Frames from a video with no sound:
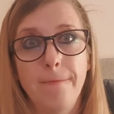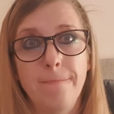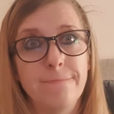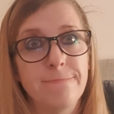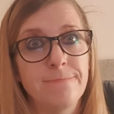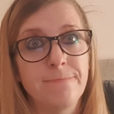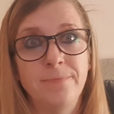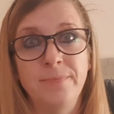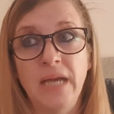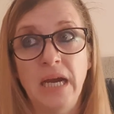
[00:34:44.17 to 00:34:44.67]

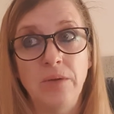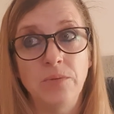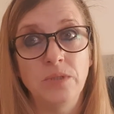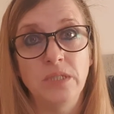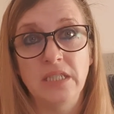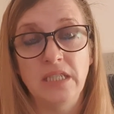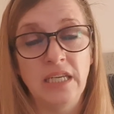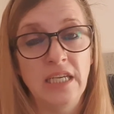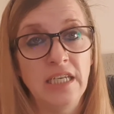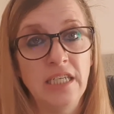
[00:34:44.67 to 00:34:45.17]
And that
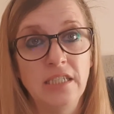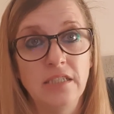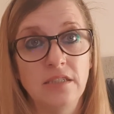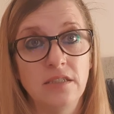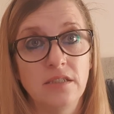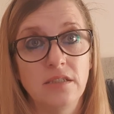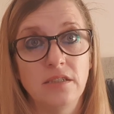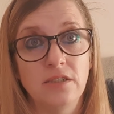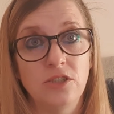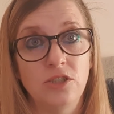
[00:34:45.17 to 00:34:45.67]
was it.
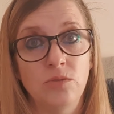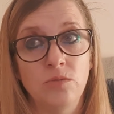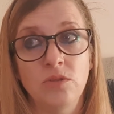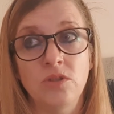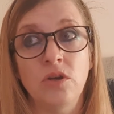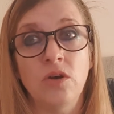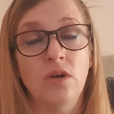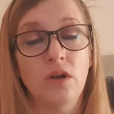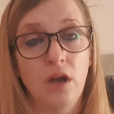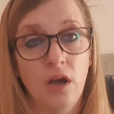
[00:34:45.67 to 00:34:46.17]
She was
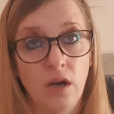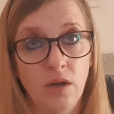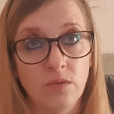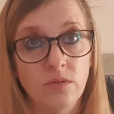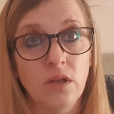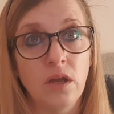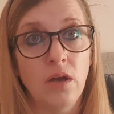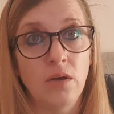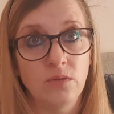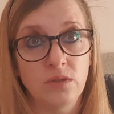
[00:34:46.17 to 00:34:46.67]
like,
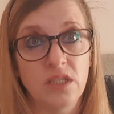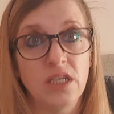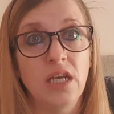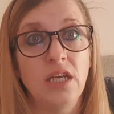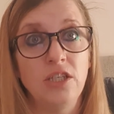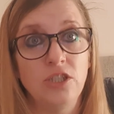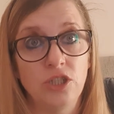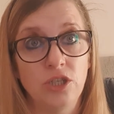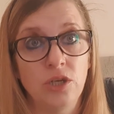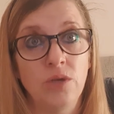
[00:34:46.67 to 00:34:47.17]
I'll
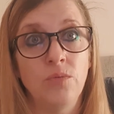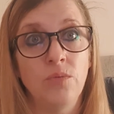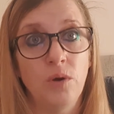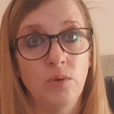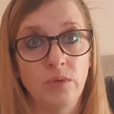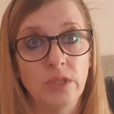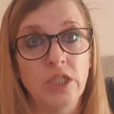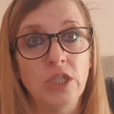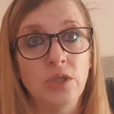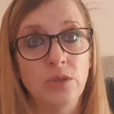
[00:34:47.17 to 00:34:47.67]
teach you what
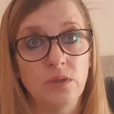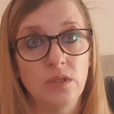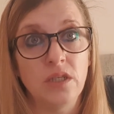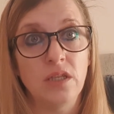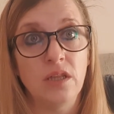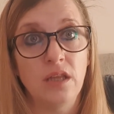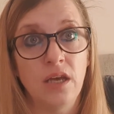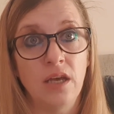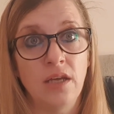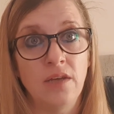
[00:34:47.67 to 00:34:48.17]
we do to
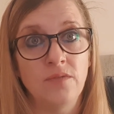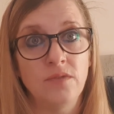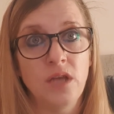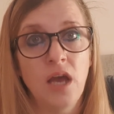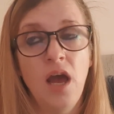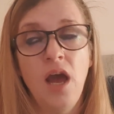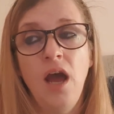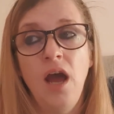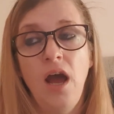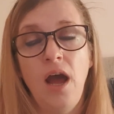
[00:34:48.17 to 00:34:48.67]
thieves.
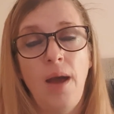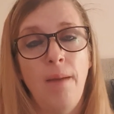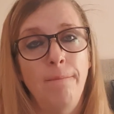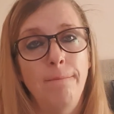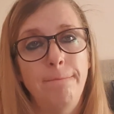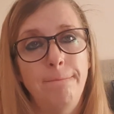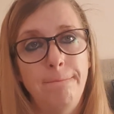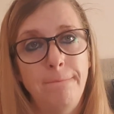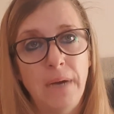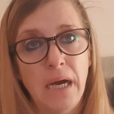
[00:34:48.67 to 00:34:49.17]
And
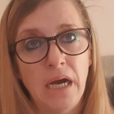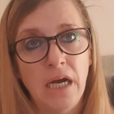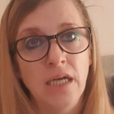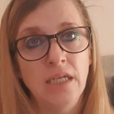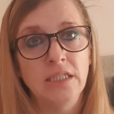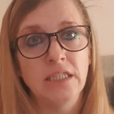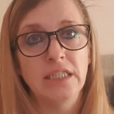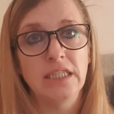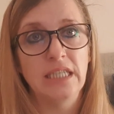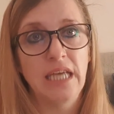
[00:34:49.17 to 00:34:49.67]

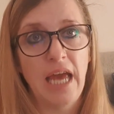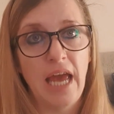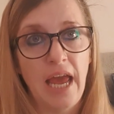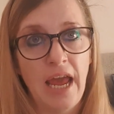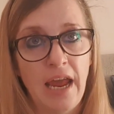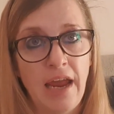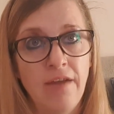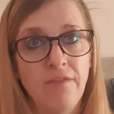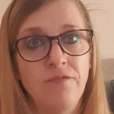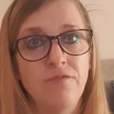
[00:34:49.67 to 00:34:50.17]
burnt
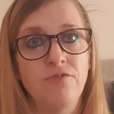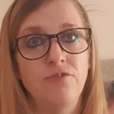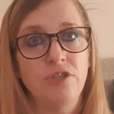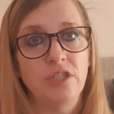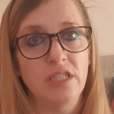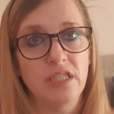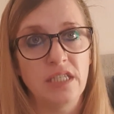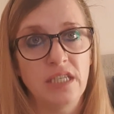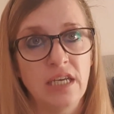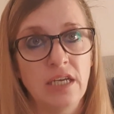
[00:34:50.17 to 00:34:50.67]
every
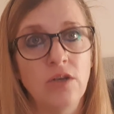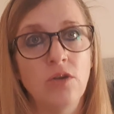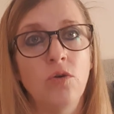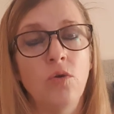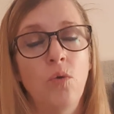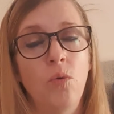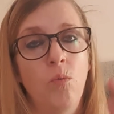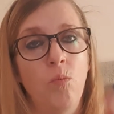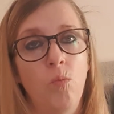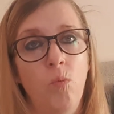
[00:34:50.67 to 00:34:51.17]

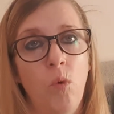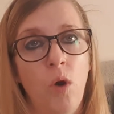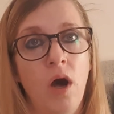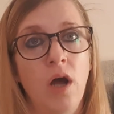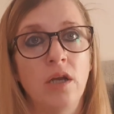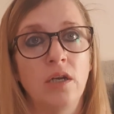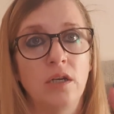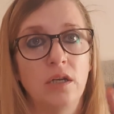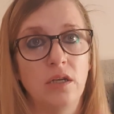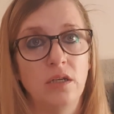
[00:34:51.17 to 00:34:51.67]
single
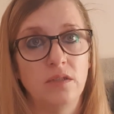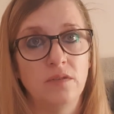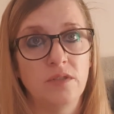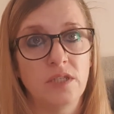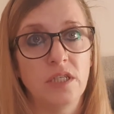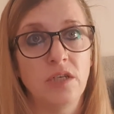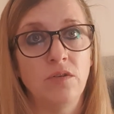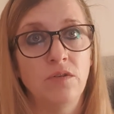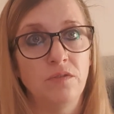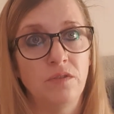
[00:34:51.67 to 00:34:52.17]
one of
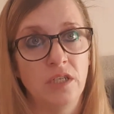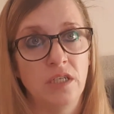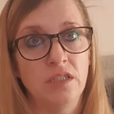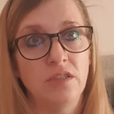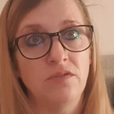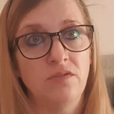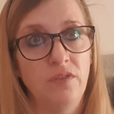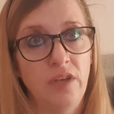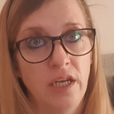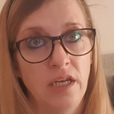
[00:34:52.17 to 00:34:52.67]
Sylvia's
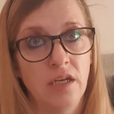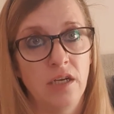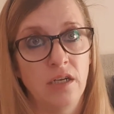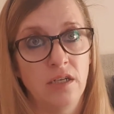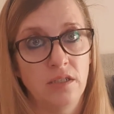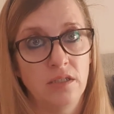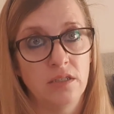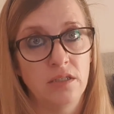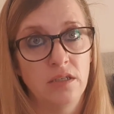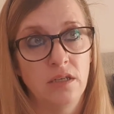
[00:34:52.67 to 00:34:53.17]

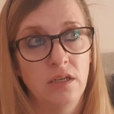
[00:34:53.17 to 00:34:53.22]
fingers.